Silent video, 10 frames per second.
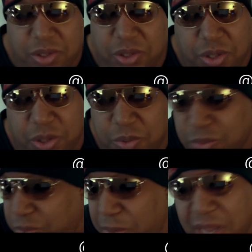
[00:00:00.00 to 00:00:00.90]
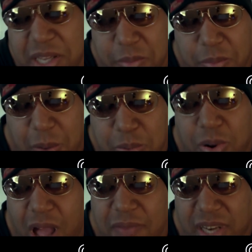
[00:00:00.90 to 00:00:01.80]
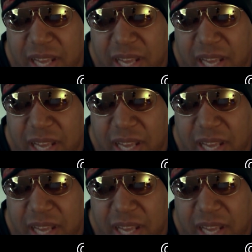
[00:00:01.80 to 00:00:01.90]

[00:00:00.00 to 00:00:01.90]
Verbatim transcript: you make it a private